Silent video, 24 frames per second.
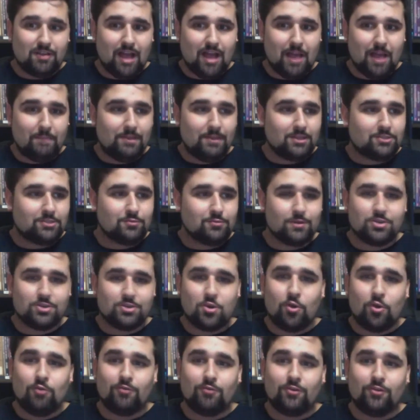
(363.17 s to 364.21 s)
I'm going to switch
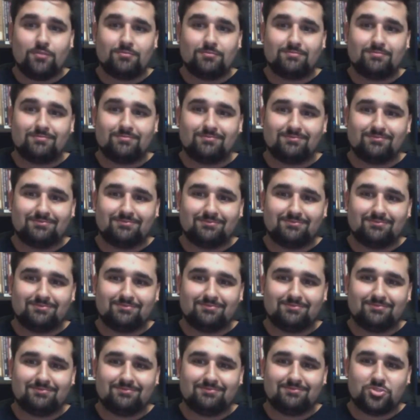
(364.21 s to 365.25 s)
over
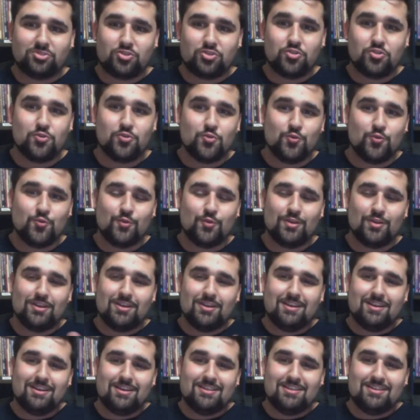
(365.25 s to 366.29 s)
to
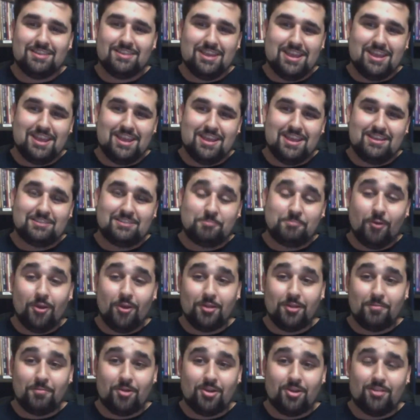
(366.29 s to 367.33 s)
the
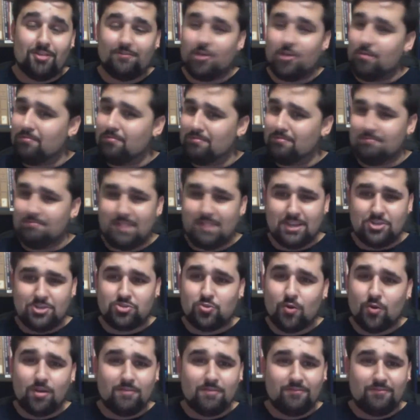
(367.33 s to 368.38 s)
spoiler part of the film. In
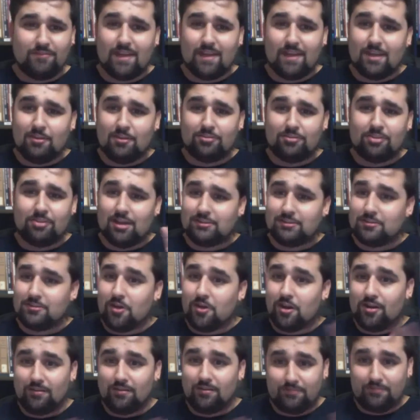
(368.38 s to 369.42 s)
short, final thoughts
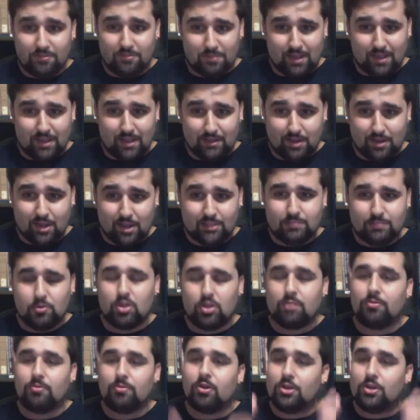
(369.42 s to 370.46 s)
are, for my
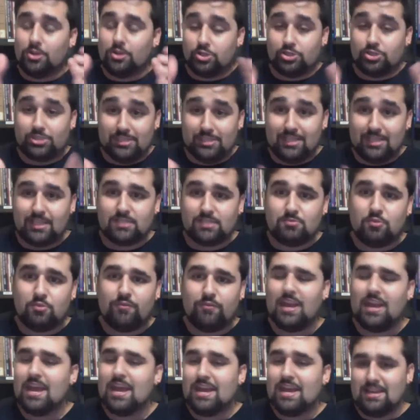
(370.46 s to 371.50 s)
non-spoiler part, you should see this
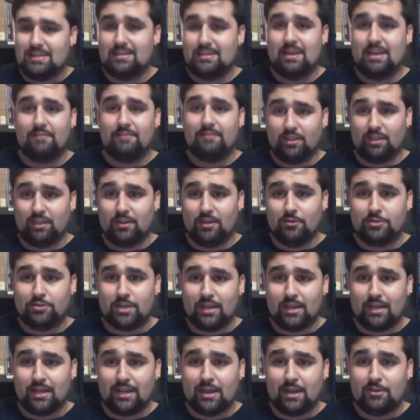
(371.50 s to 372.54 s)
movie. Definitely go
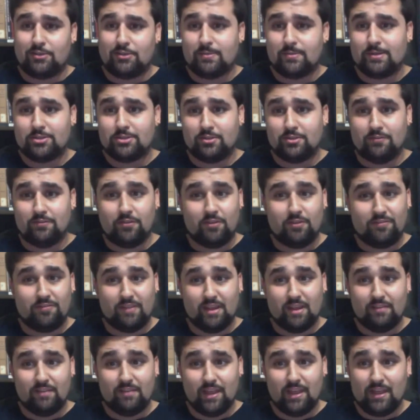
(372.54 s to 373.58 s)
check it out, especially if you're a
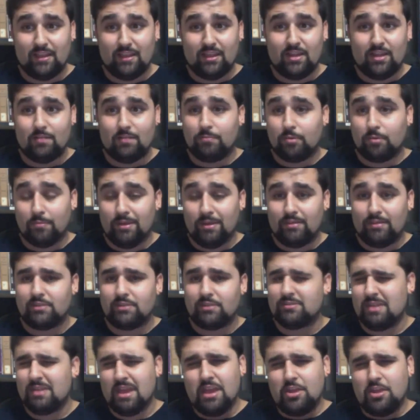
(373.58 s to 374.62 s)
fan of Alien or
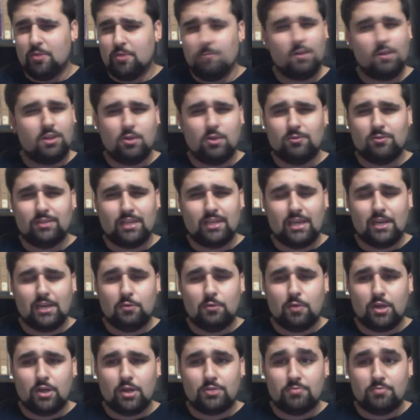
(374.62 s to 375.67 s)
Prometheus. You really only need to
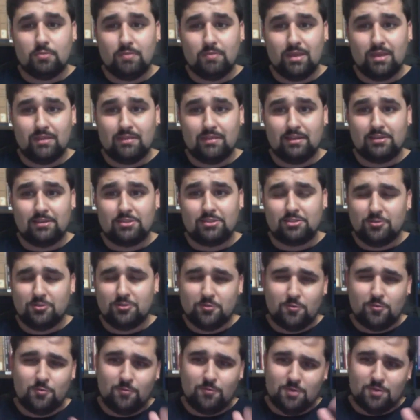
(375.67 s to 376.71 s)
watch Prometheus
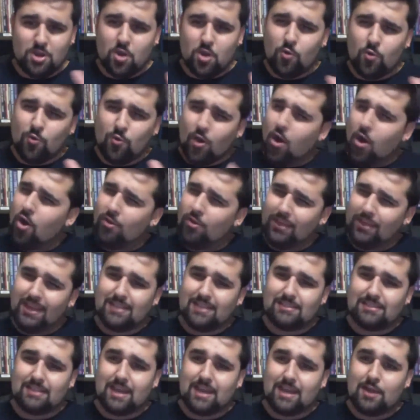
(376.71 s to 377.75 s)
to know all the
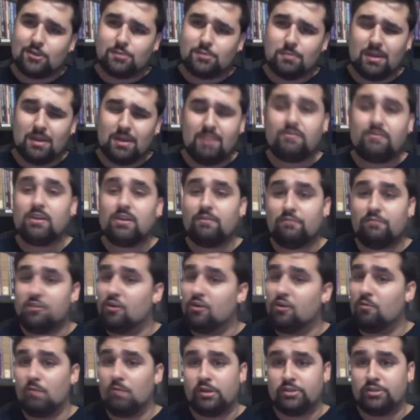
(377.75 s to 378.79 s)
ins and outs, but even if you
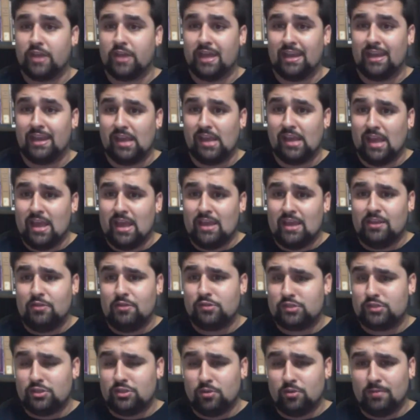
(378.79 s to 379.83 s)
don't watch any, you'd
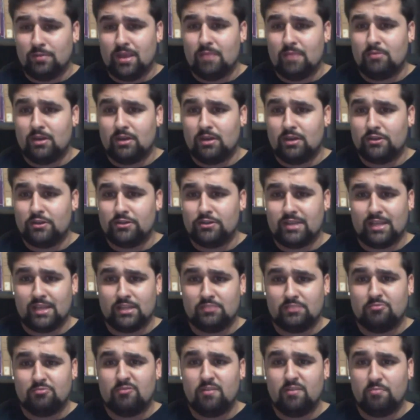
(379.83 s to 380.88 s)
still be able to understand
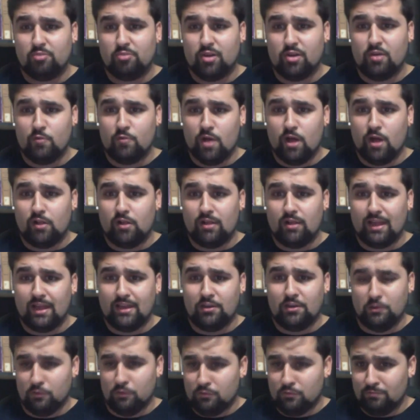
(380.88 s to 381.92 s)
this movie pretty well, and
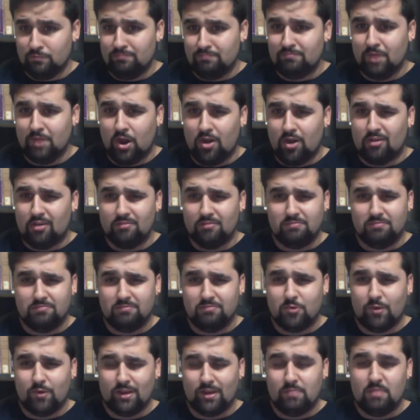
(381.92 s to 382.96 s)
you are
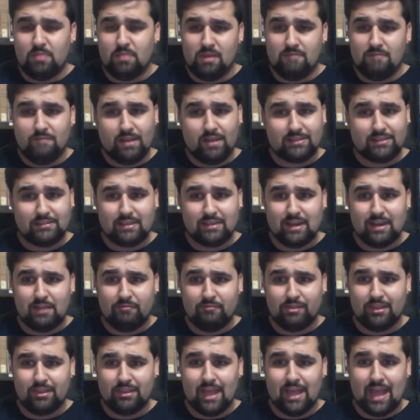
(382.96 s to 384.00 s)
going to be invested in
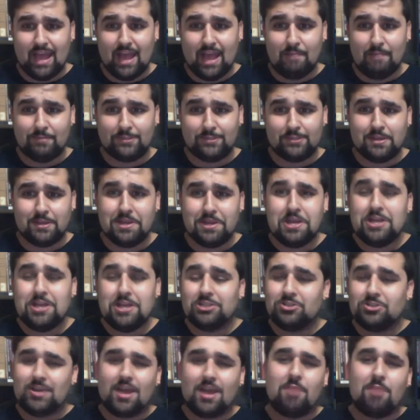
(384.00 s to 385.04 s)
everything that happens.
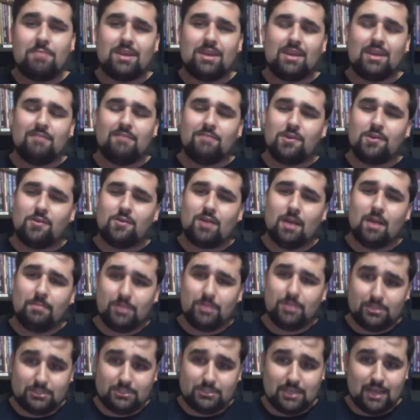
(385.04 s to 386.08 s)
So now I'm going to give you a couple
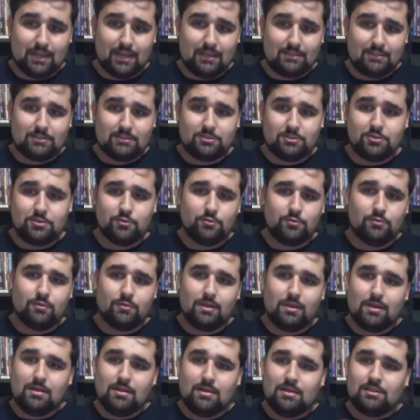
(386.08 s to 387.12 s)
of seconds to
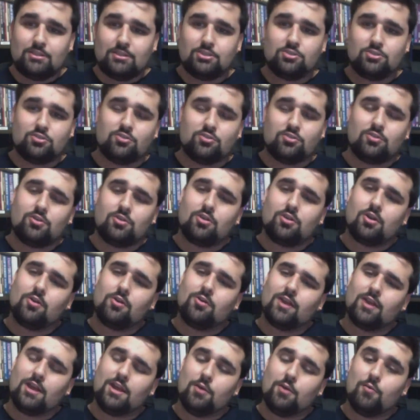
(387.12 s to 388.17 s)

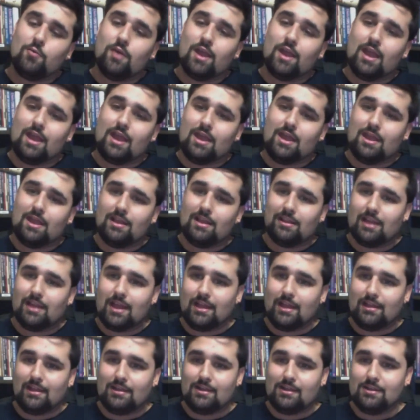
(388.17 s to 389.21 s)
scurry away
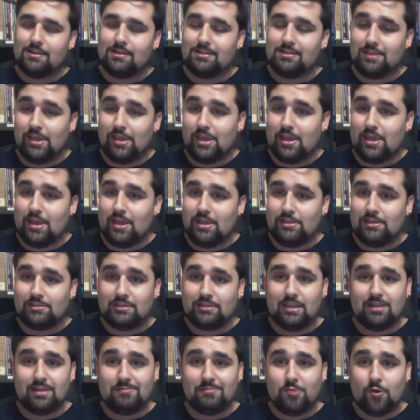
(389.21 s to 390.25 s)
like the
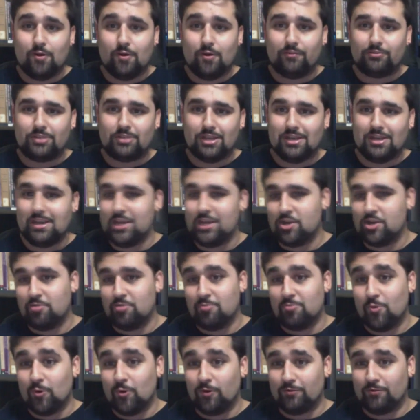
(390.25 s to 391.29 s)
Xenomorphs and
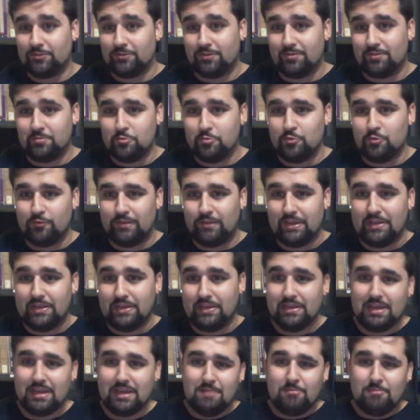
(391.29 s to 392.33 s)
Neomorphs of the movie
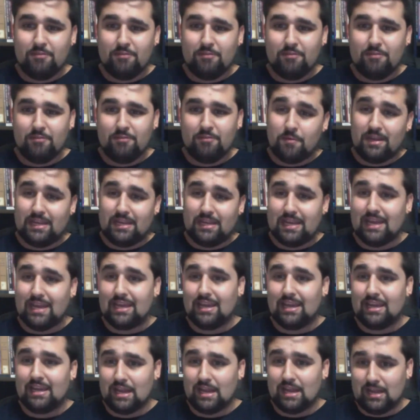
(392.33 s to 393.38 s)
before we
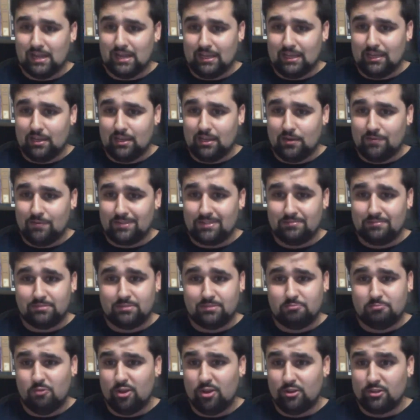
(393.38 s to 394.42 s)
kick it into high gear with some
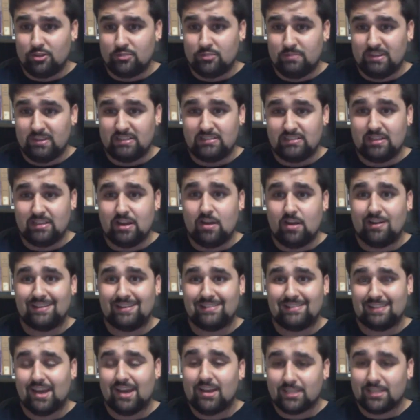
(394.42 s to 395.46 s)
spoilers, because there are a
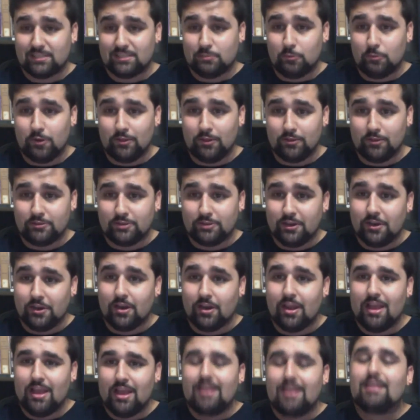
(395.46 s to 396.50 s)
ton of spoilers here
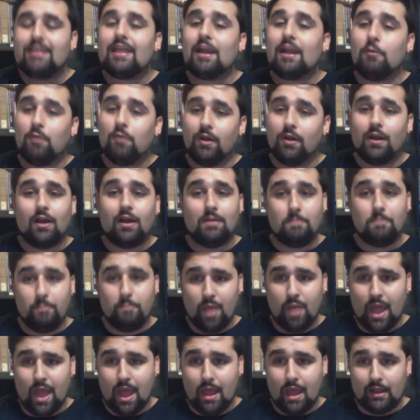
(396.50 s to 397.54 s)
that I want to
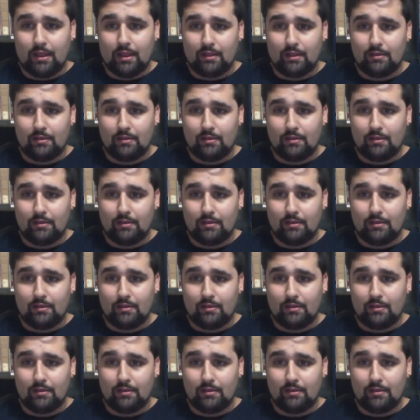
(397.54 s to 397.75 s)
unpack.